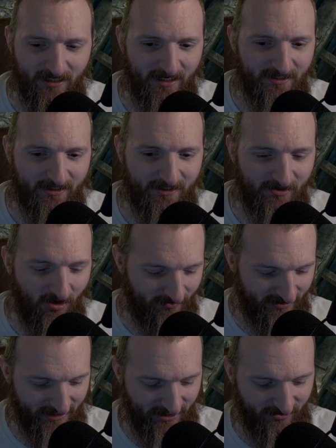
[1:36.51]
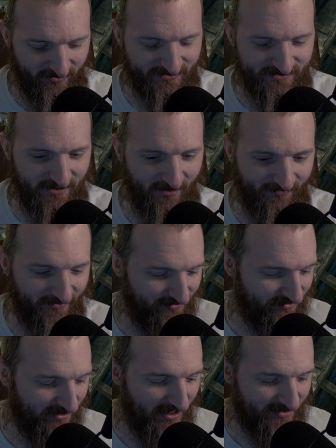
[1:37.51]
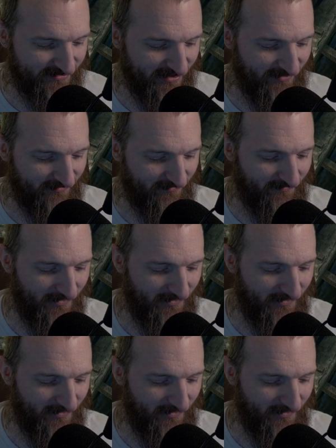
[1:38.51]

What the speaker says: and all the gear and stuff, and you guys can